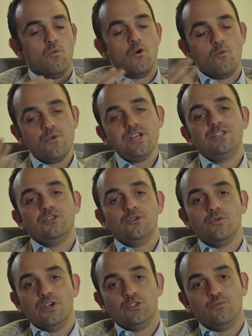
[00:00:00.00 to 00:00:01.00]
what we
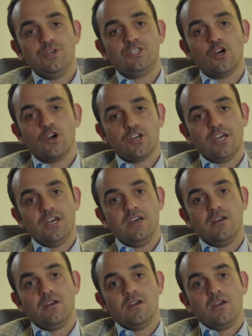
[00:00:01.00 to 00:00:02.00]
do is we
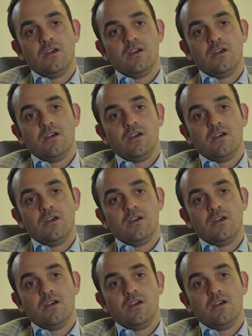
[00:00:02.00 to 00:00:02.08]
target